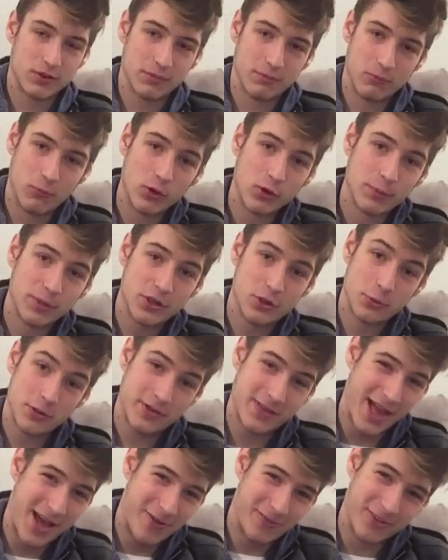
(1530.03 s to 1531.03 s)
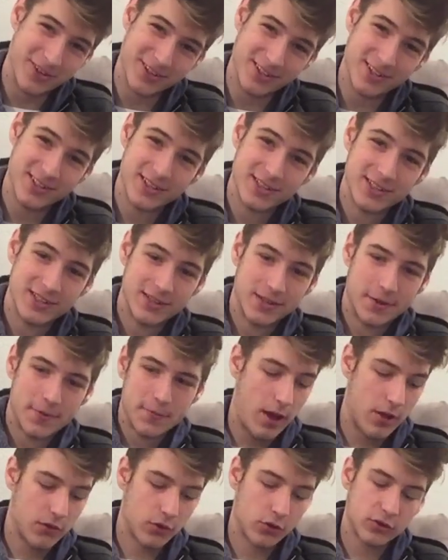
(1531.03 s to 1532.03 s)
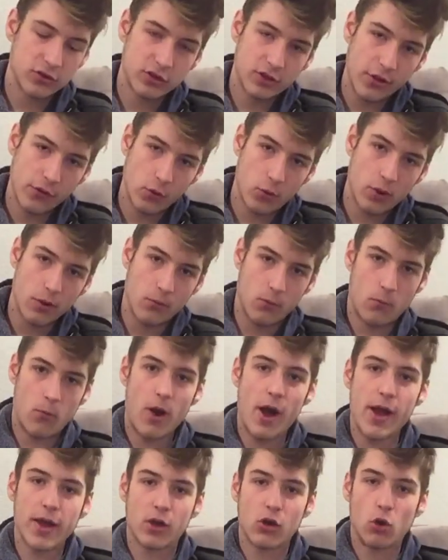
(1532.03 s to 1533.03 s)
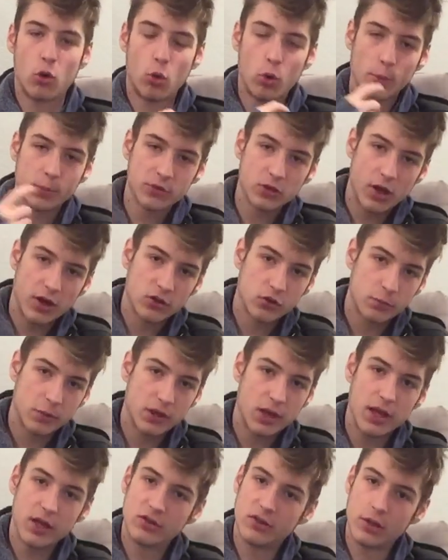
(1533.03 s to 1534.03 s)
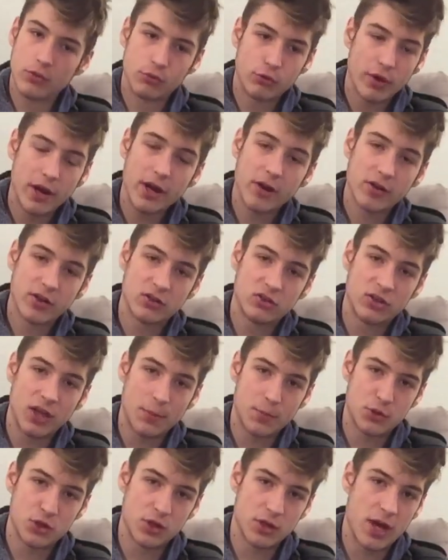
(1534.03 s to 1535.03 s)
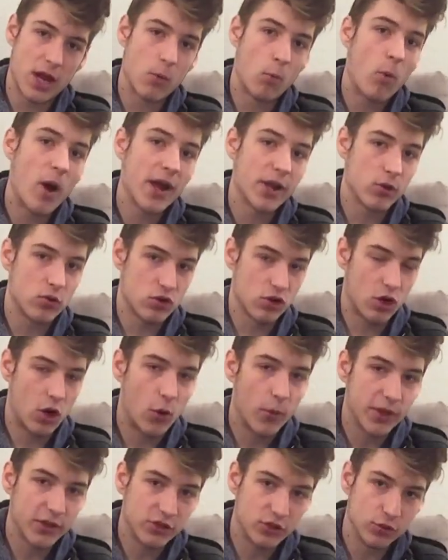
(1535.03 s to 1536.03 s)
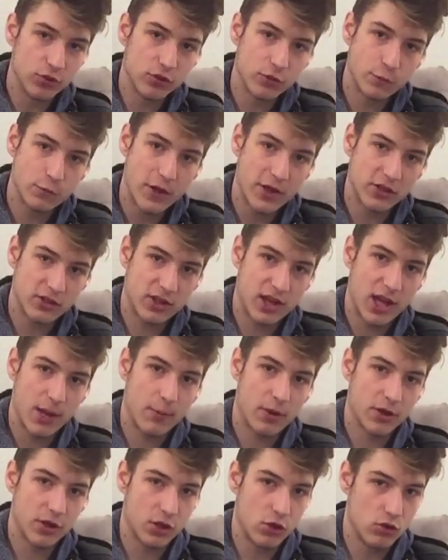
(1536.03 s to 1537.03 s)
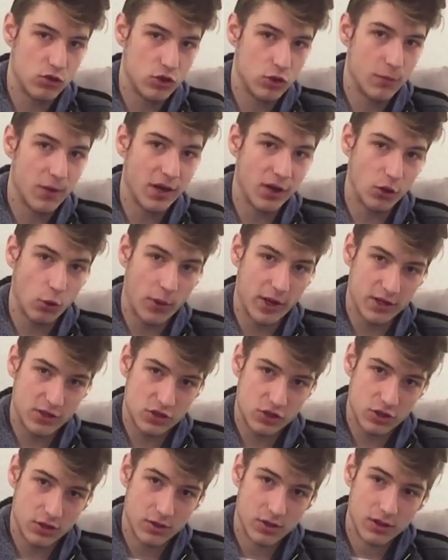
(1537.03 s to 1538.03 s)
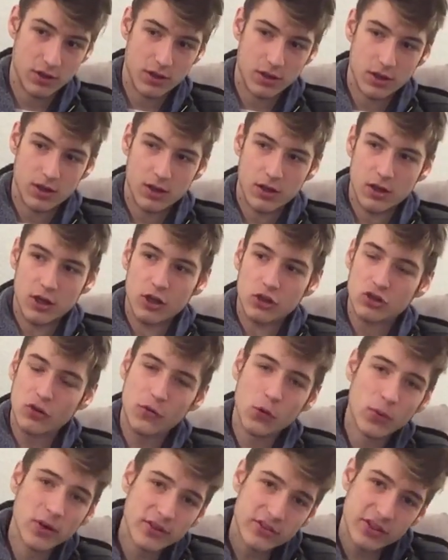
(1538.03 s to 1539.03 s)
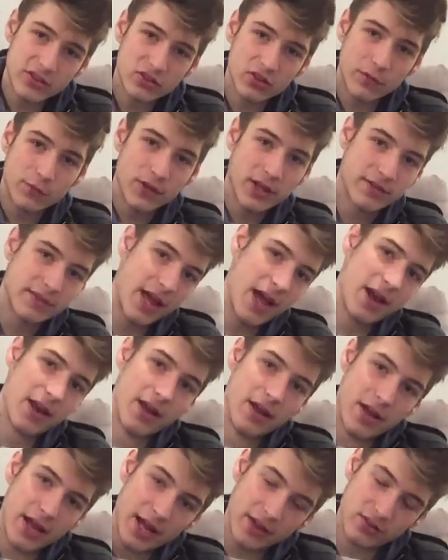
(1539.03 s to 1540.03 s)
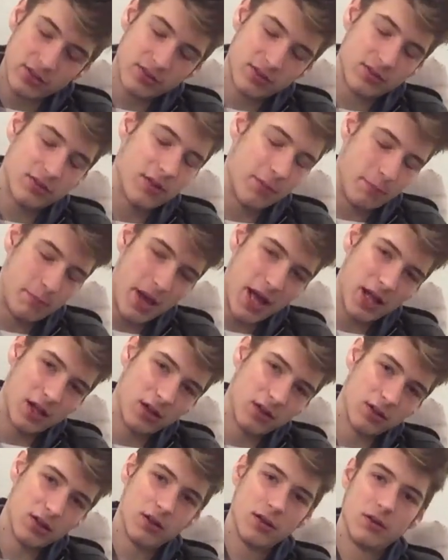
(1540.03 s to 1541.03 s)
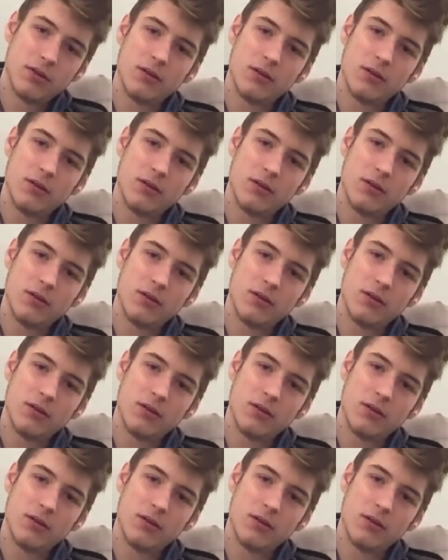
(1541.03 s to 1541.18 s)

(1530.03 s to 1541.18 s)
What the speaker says: one. We'll be doing that one. And there's another one, why Corpse Husband is a rare exception and why you should always use a face cam on YouTube and Twitch. So if you want to see stuff like that, hit the bell